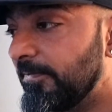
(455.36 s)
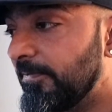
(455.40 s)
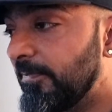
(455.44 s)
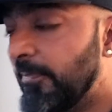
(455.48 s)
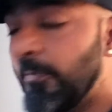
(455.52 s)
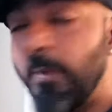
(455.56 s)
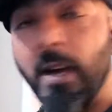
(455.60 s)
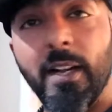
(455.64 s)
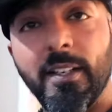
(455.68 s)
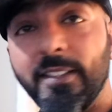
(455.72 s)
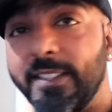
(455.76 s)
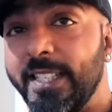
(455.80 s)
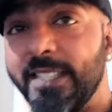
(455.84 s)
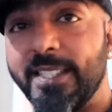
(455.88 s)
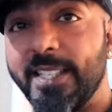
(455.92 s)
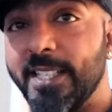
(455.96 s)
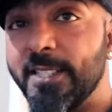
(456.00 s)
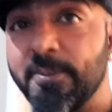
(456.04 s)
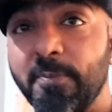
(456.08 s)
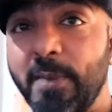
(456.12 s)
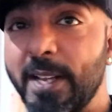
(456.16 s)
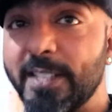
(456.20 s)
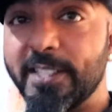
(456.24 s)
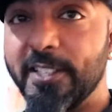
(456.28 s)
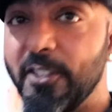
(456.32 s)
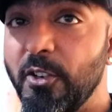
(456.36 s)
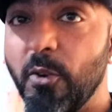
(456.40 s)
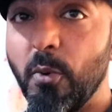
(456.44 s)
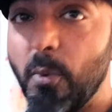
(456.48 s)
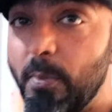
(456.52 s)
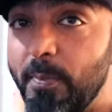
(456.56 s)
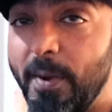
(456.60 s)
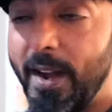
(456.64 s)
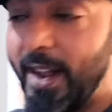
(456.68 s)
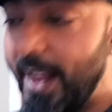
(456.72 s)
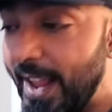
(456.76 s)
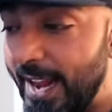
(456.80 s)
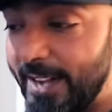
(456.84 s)
Man, this is messing over
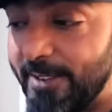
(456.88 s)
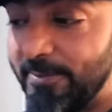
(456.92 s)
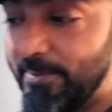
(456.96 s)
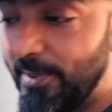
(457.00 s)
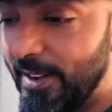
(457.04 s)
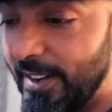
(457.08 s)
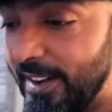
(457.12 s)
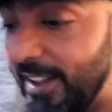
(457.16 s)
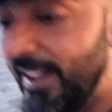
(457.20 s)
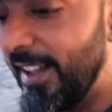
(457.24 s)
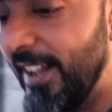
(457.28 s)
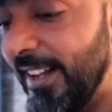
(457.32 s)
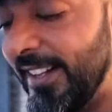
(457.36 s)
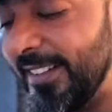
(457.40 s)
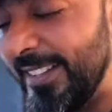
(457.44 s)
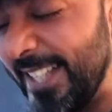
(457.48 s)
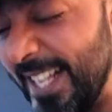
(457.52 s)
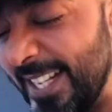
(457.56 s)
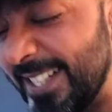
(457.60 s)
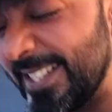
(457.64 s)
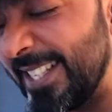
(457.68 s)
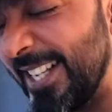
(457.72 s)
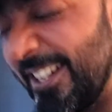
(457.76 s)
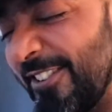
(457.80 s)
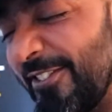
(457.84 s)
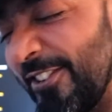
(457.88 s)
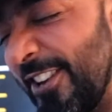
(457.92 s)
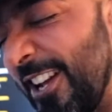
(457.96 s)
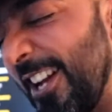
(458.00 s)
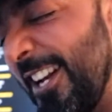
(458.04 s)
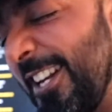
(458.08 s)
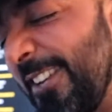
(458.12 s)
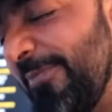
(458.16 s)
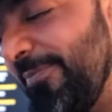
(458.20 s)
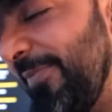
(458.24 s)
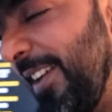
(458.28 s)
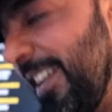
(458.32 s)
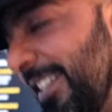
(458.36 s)
with my head, man. This is
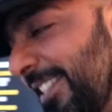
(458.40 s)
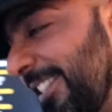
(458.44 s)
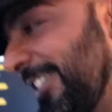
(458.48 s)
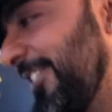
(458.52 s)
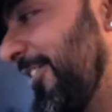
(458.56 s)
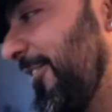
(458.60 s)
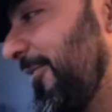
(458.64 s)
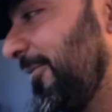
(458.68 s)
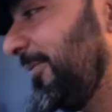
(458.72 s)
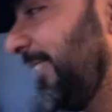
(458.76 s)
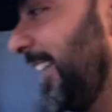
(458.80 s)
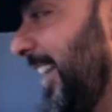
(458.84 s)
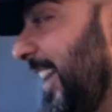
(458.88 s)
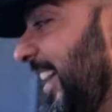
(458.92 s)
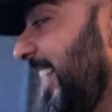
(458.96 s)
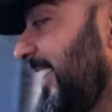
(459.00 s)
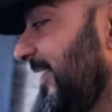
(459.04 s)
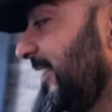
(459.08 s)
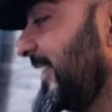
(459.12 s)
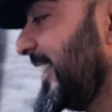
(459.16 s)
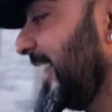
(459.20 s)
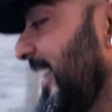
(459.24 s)
really messing over with my head,